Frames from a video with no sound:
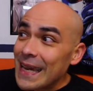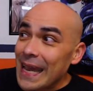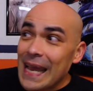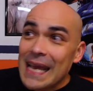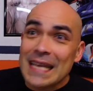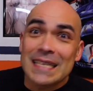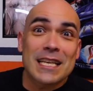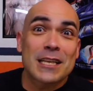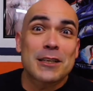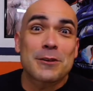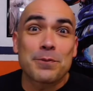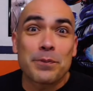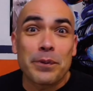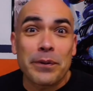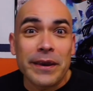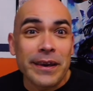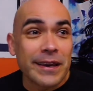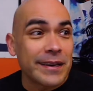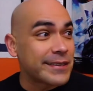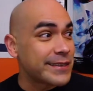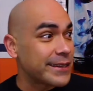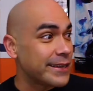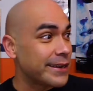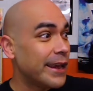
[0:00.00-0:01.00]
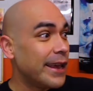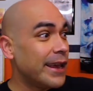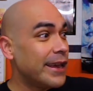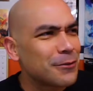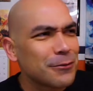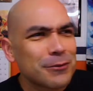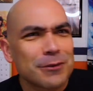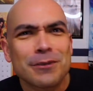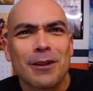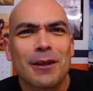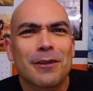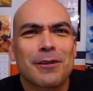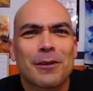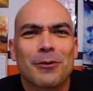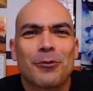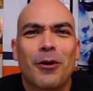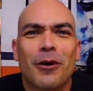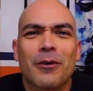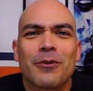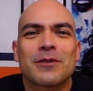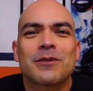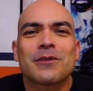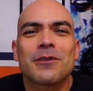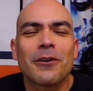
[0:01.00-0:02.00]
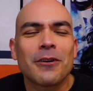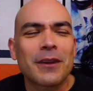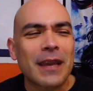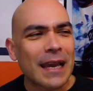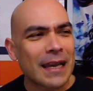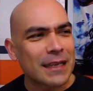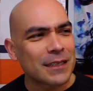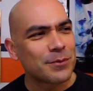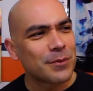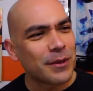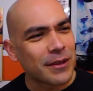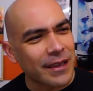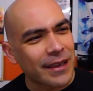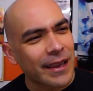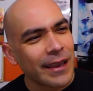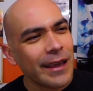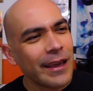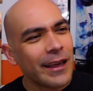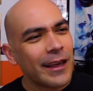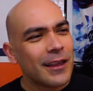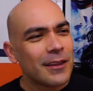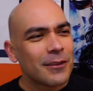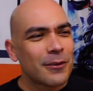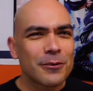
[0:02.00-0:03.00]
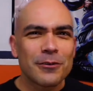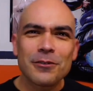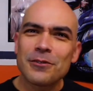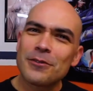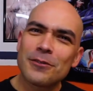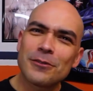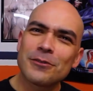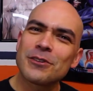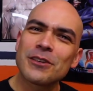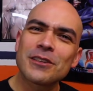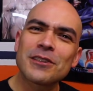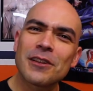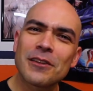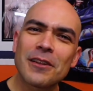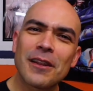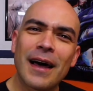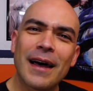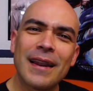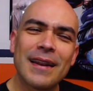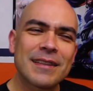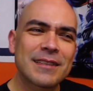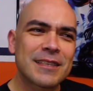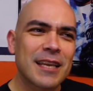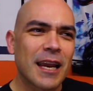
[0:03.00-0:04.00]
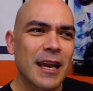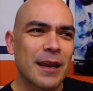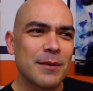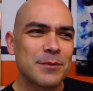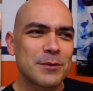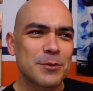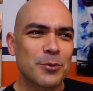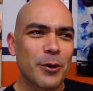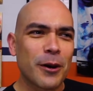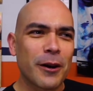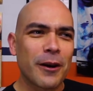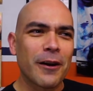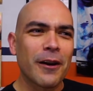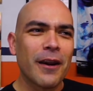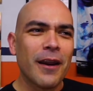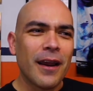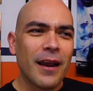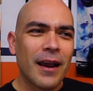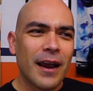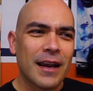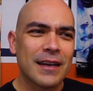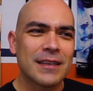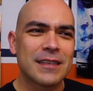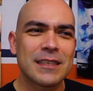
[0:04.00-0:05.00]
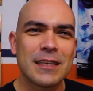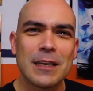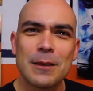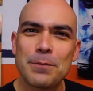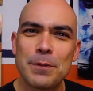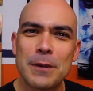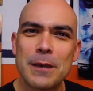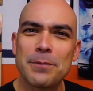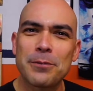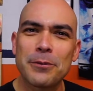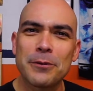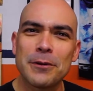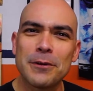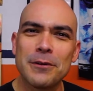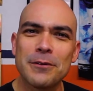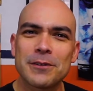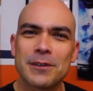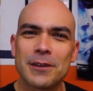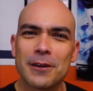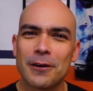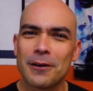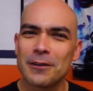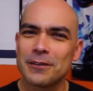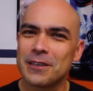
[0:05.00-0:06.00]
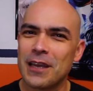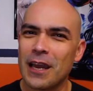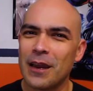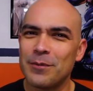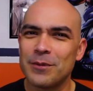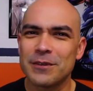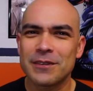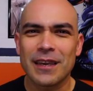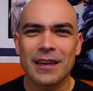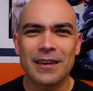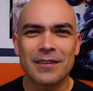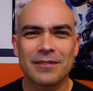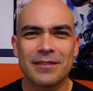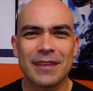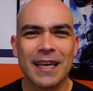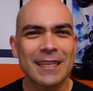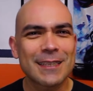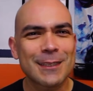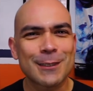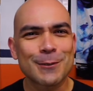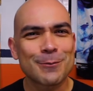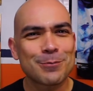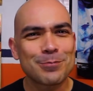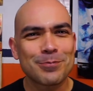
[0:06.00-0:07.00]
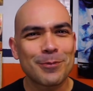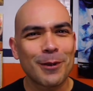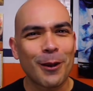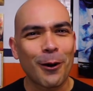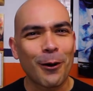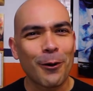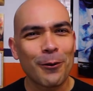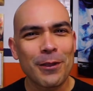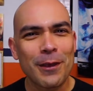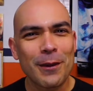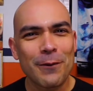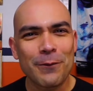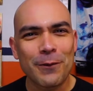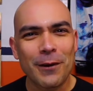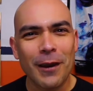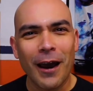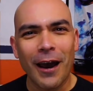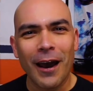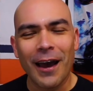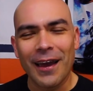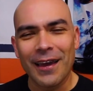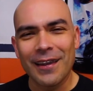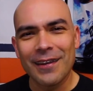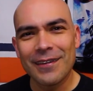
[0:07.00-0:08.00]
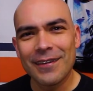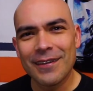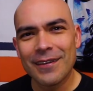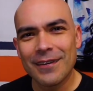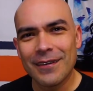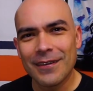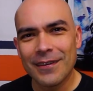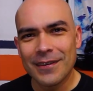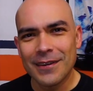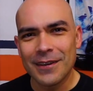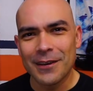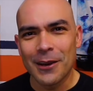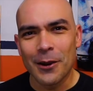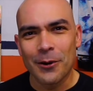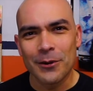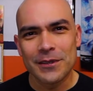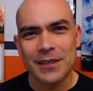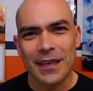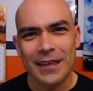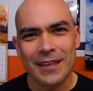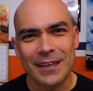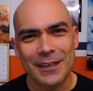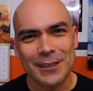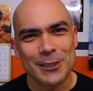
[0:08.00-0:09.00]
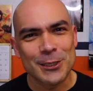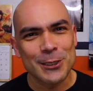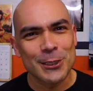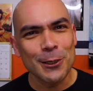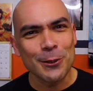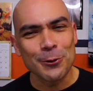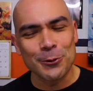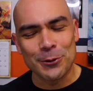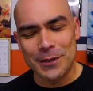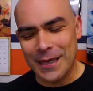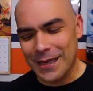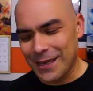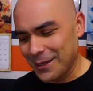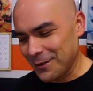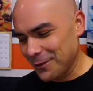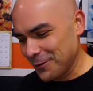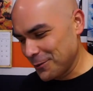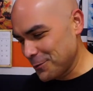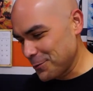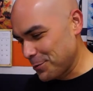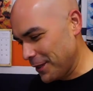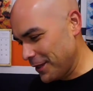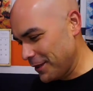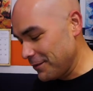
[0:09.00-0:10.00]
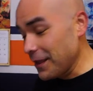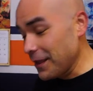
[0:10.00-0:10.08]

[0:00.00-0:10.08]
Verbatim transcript: has its place, and there's nothing wrong with sarcasm, but like, there, there's just a lot of times where I see people use it all the time. It's like, that's all they've got. You know, it's like the shield they use, but